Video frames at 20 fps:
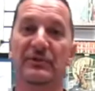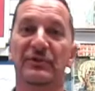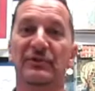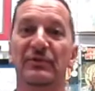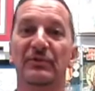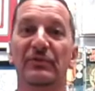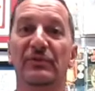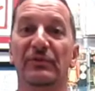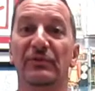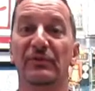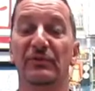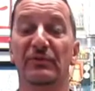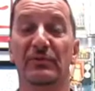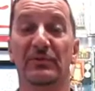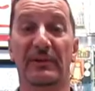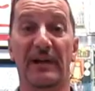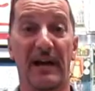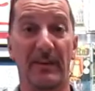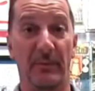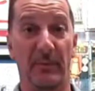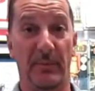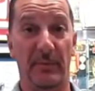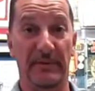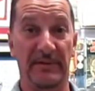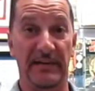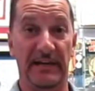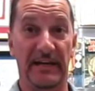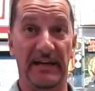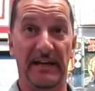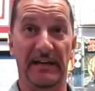to New Comic Book
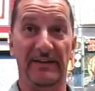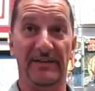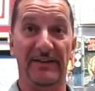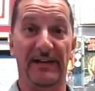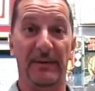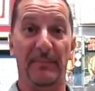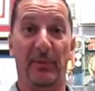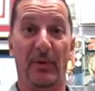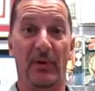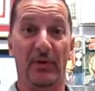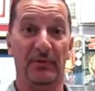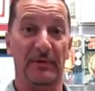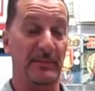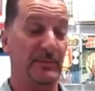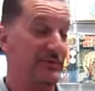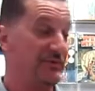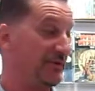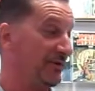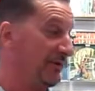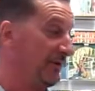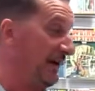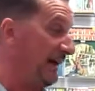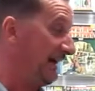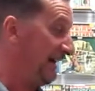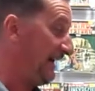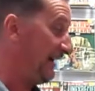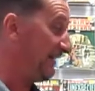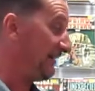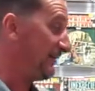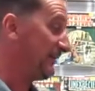Day. It is I, Paul Grimshaw, and
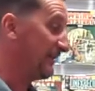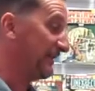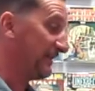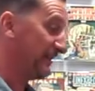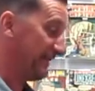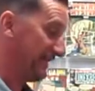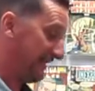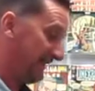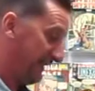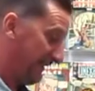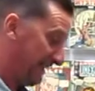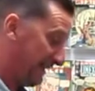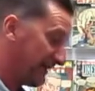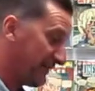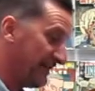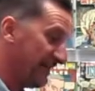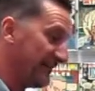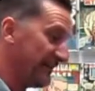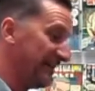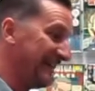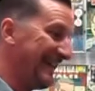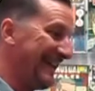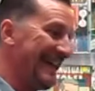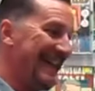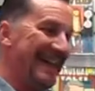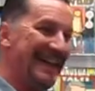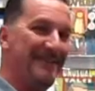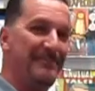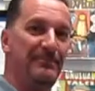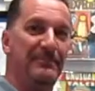as you can see, there is an
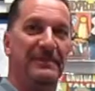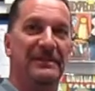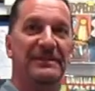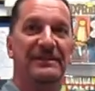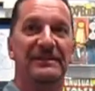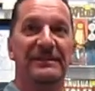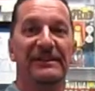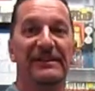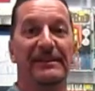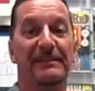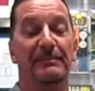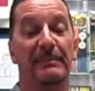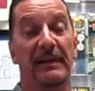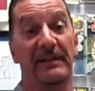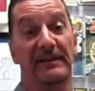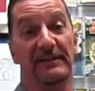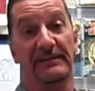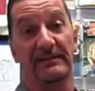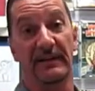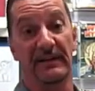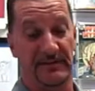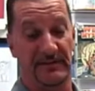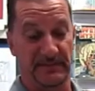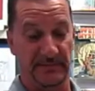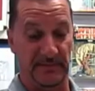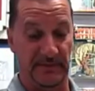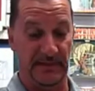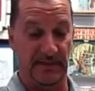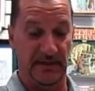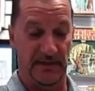empty space next to
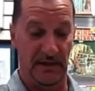me.